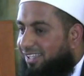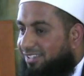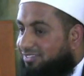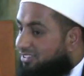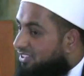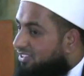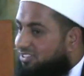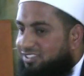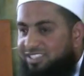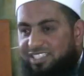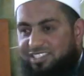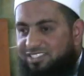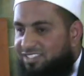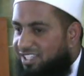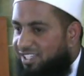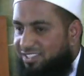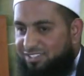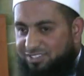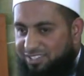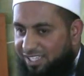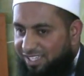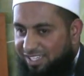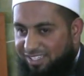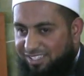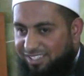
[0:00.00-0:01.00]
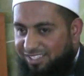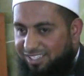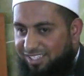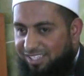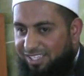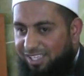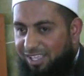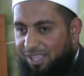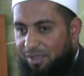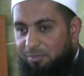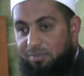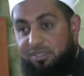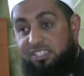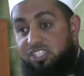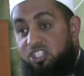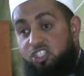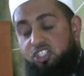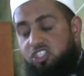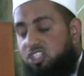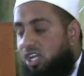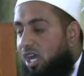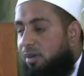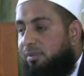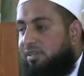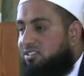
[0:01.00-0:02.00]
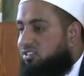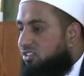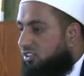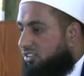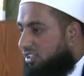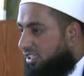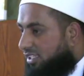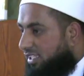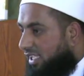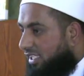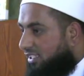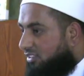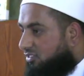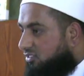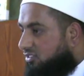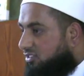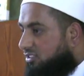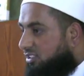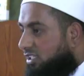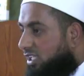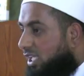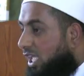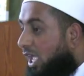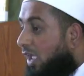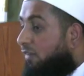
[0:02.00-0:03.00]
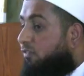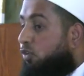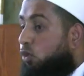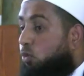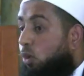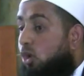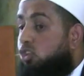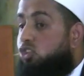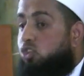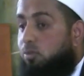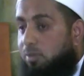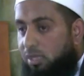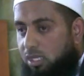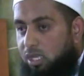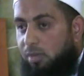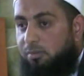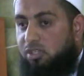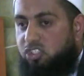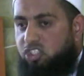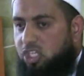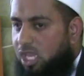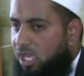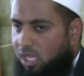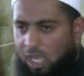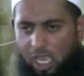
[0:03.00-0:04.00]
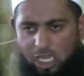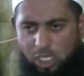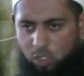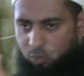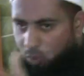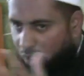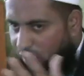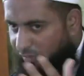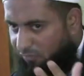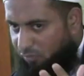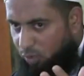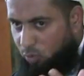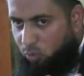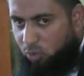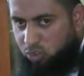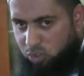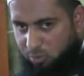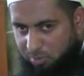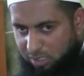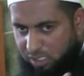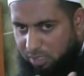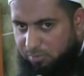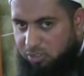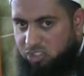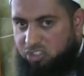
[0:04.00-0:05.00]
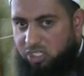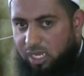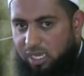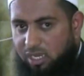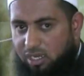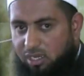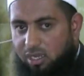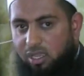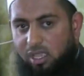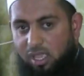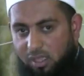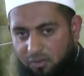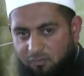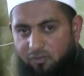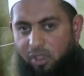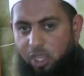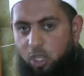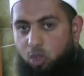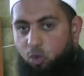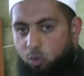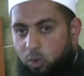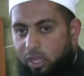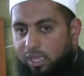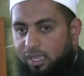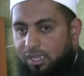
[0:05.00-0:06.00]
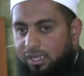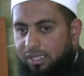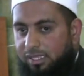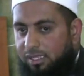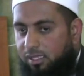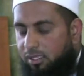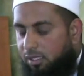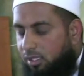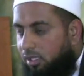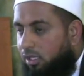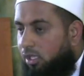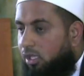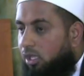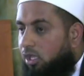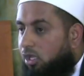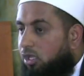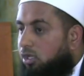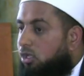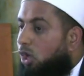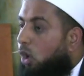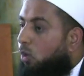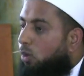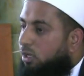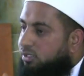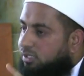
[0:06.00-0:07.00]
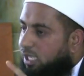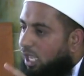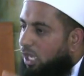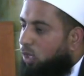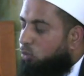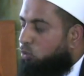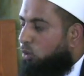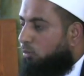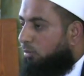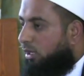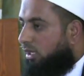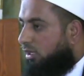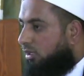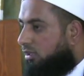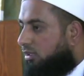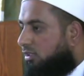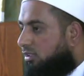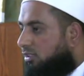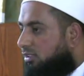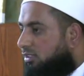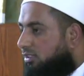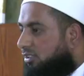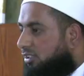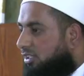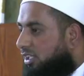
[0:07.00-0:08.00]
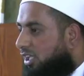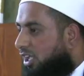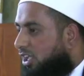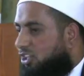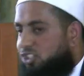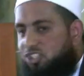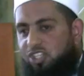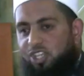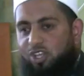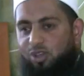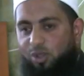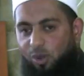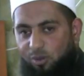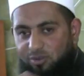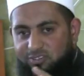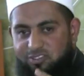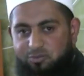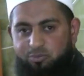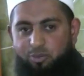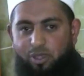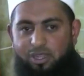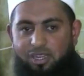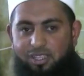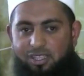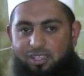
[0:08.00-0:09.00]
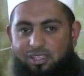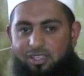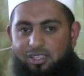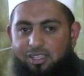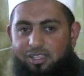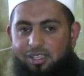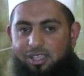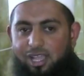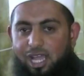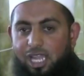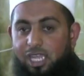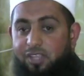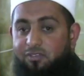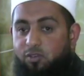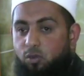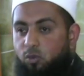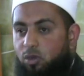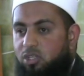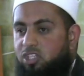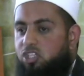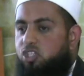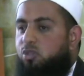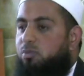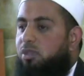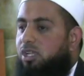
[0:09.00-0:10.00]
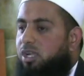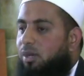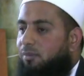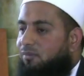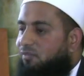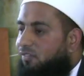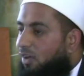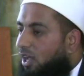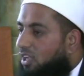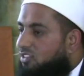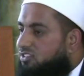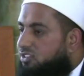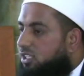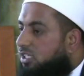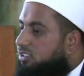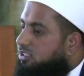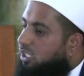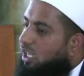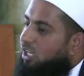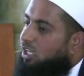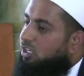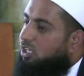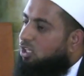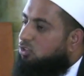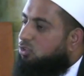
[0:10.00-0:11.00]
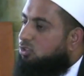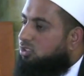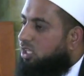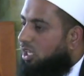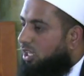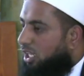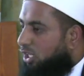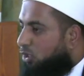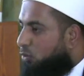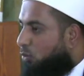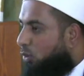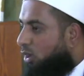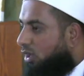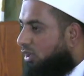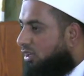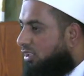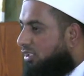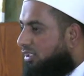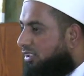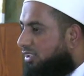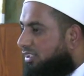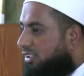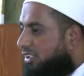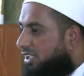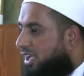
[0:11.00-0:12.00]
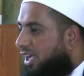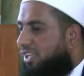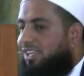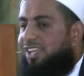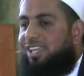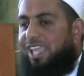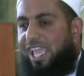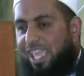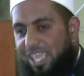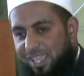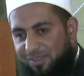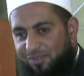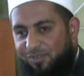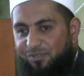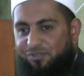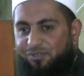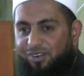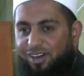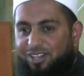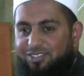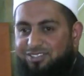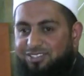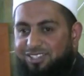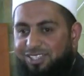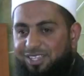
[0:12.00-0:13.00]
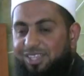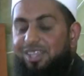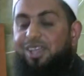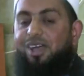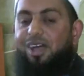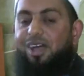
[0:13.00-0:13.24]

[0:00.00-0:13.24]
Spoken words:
It's easy as that. But in Sham it's not the case. If you want to become a Shaykh, any one of you want to become a Shaykh, very quickly, go and tell a woman. She'll go and spread it. And if you want it to become faster, tell her not to tell anyone. And it'll get even faster.